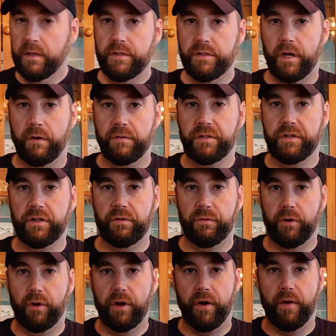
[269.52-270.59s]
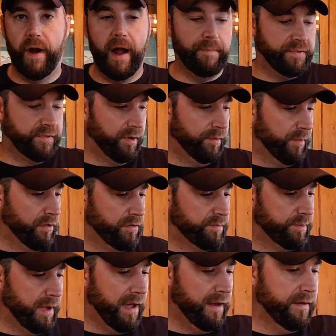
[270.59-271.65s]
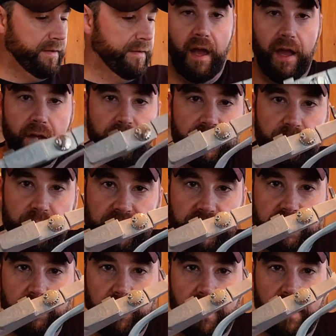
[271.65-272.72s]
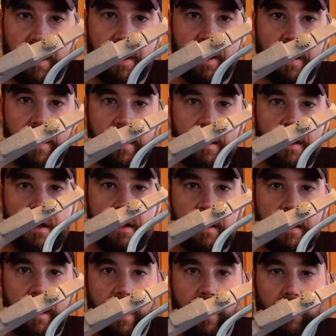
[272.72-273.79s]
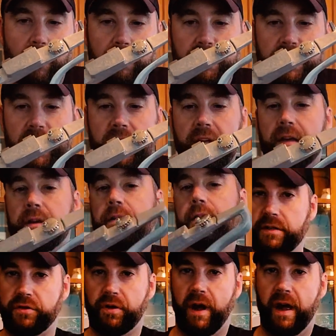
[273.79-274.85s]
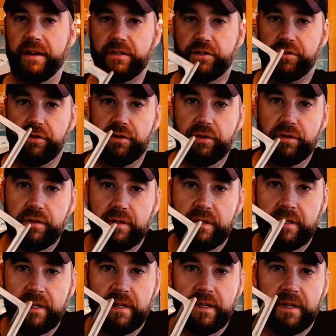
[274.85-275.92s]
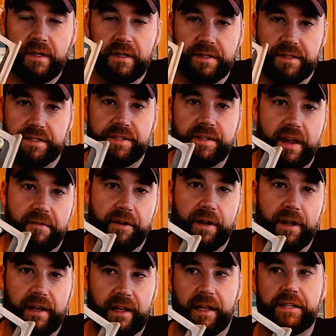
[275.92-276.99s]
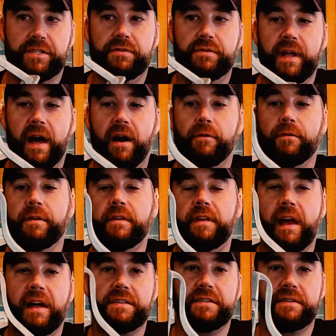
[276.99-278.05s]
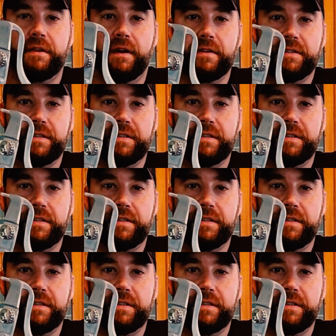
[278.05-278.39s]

It's always good to roll your wraps on a mouse pad. I use the Bitzenberger arrow jig, tried and true. This is never going to let you down. Yes, there are